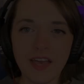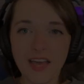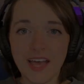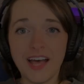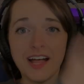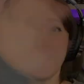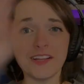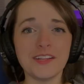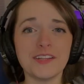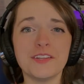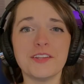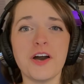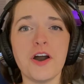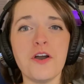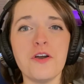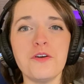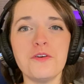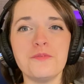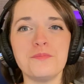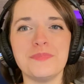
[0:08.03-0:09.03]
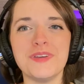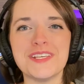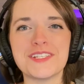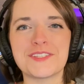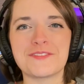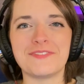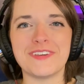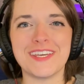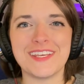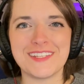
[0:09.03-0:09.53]
Hello,
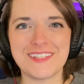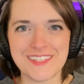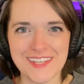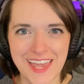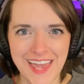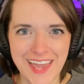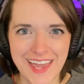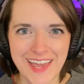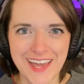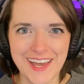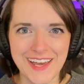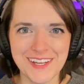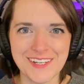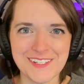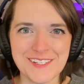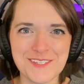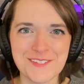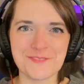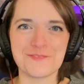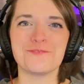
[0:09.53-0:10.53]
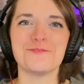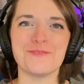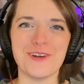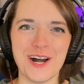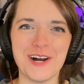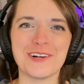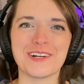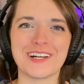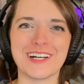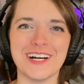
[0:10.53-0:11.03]
Misfits, and
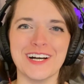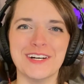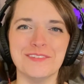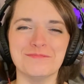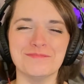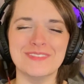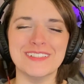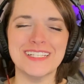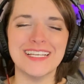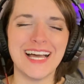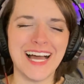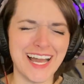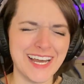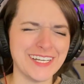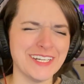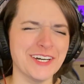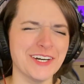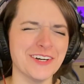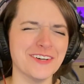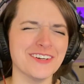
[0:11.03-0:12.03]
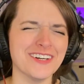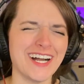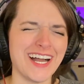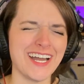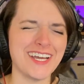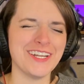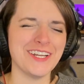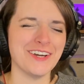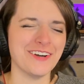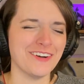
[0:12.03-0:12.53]
welcome. I know.
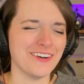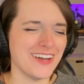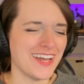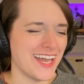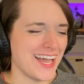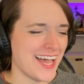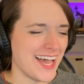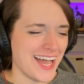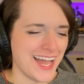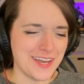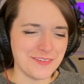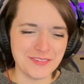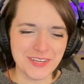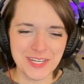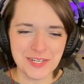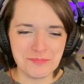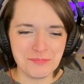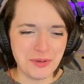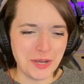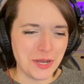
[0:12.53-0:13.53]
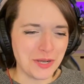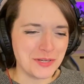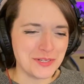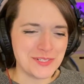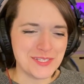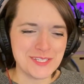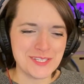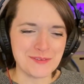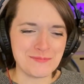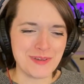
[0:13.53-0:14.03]
I made a
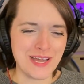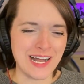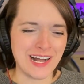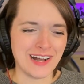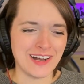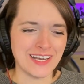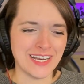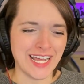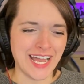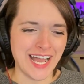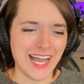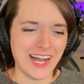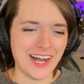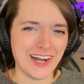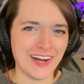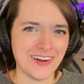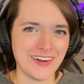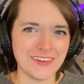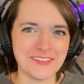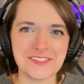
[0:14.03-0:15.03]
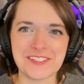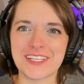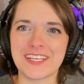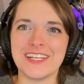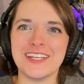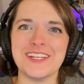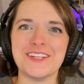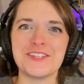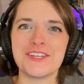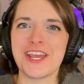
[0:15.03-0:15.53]
post about how I was
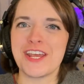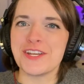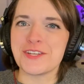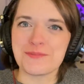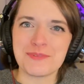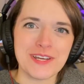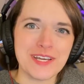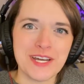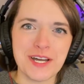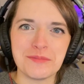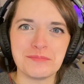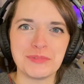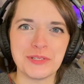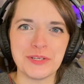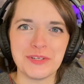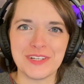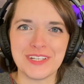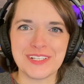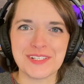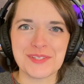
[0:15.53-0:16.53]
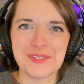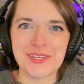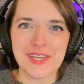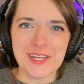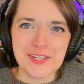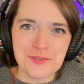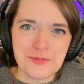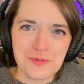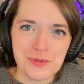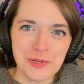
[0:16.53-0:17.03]
gonna change my uploading
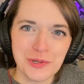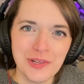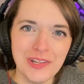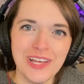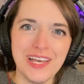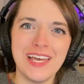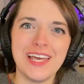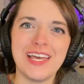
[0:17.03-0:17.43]
schedule,